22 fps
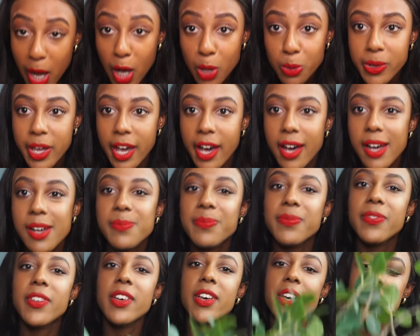Oka.
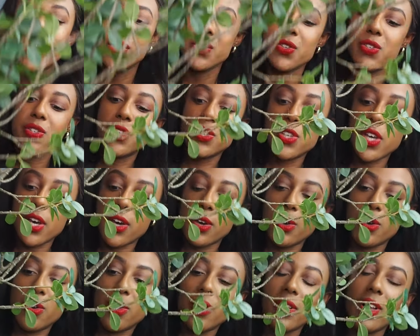
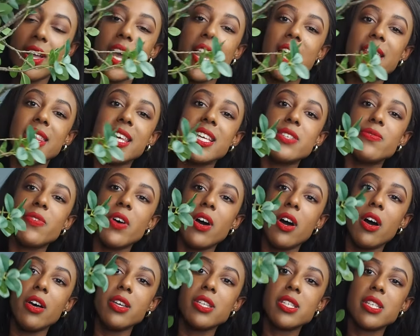So this
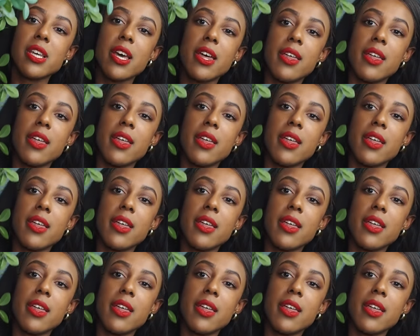vase,